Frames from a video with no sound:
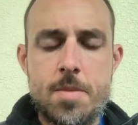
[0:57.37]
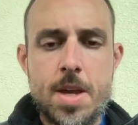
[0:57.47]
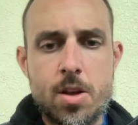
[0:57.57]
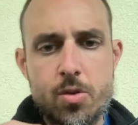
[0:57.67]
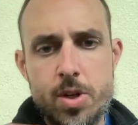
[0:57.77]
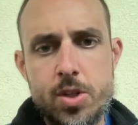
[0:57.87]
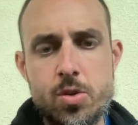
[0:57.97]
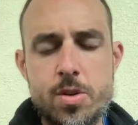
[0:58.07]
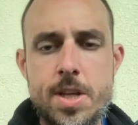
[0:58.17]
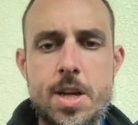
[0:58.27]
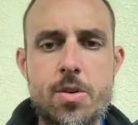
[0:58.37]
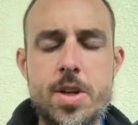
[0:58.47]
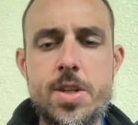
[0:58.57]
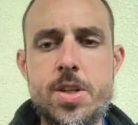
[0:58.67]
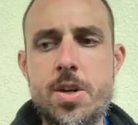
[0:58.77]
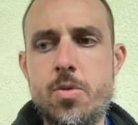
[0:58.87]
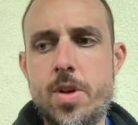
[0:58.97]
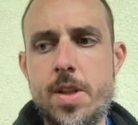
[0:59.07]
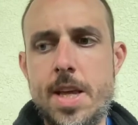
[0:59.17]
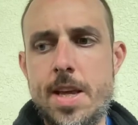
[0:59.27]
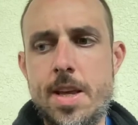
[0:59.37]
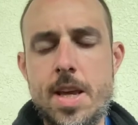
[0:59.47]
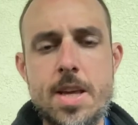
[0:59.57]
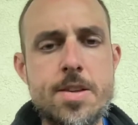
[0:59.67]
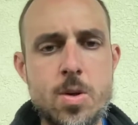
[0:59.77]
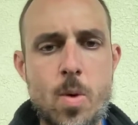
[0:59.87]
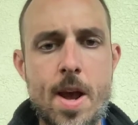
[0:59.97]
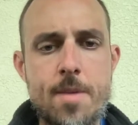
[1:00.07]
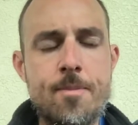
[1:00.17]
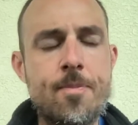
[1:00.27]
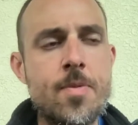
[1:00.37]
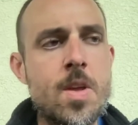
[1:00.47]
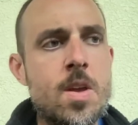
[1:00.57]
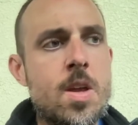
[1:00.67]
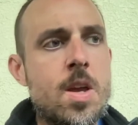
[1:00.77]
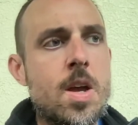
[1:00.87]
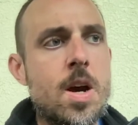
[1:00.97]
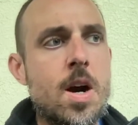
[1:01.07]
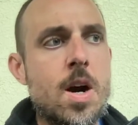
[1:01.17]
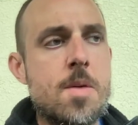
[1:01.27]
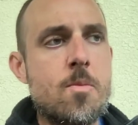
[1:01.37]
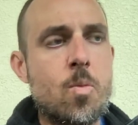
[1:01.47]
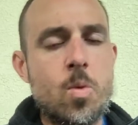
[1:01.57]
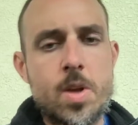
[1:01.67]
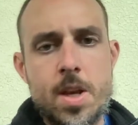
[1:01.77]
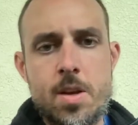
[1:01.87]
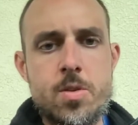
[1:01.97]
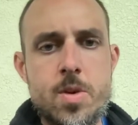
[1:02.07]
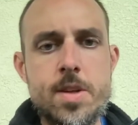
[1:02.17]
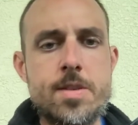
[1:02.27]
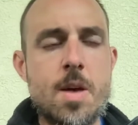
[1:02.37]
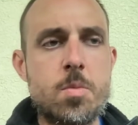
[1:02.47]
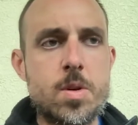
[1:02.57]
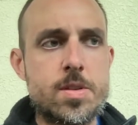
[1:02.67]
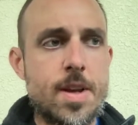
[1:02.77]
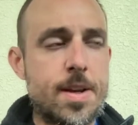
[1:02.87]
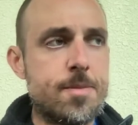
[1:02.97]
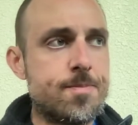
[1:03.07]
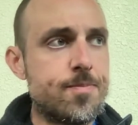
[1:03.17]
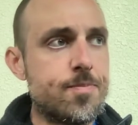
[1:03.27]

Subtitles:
increased or decreased in a really easy way. We'll get into an example in a second.